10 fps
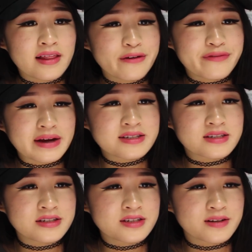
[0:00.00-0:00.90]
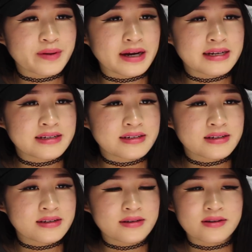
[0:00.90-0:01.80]
Yellow face gingerbread.
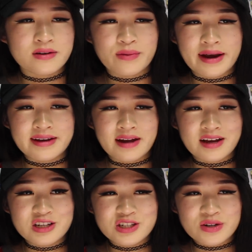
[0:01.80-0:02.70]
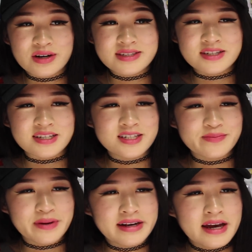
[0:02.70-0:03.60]
Wait, are you sure it's a
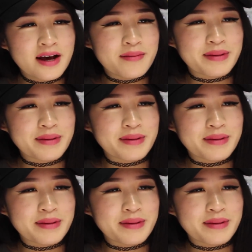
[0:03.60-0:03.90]
gingerbread?